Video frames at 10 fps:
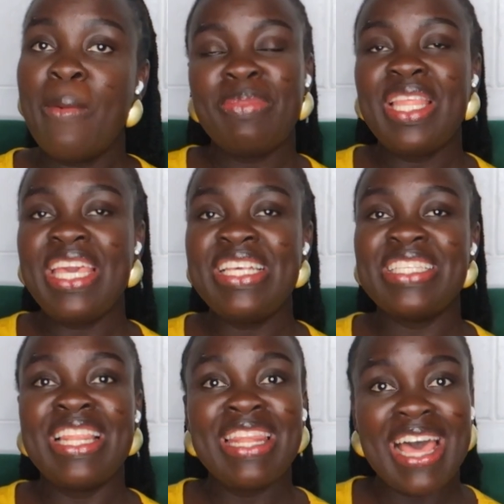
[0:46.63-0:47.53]

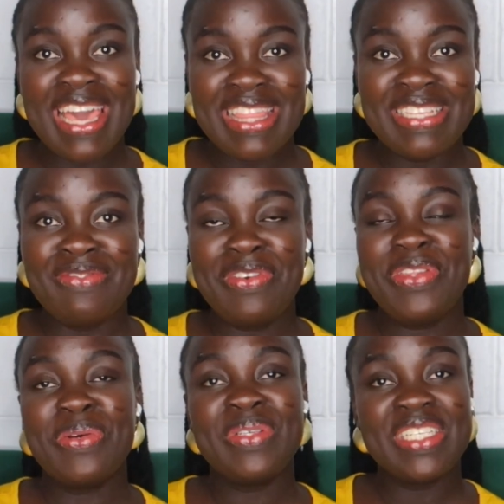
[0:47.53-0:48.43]
Please like this
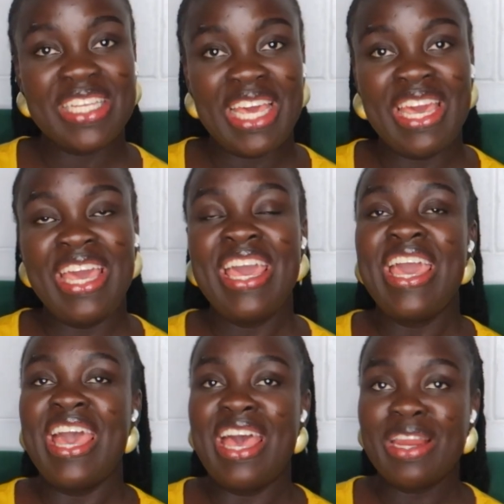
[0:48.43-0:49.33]
video, share
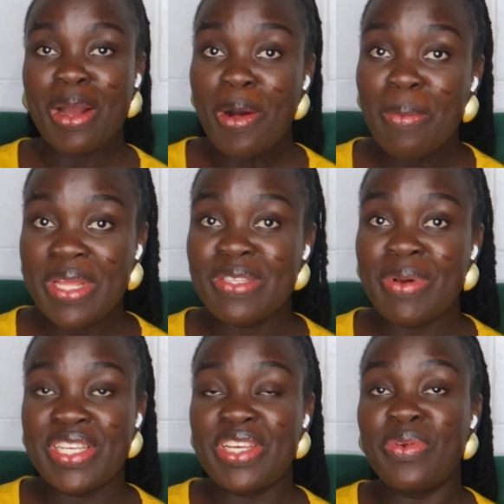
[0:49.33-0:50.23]
and comment
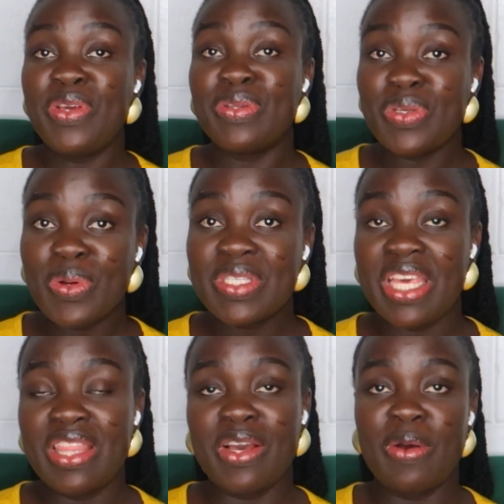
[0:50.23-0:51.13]
by sharing your thoughts
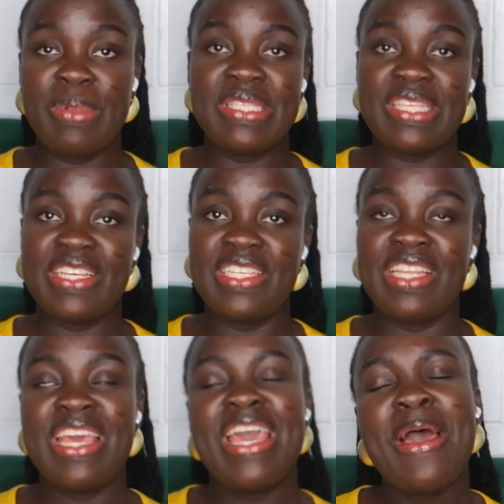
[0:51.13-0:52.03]
in the comment section,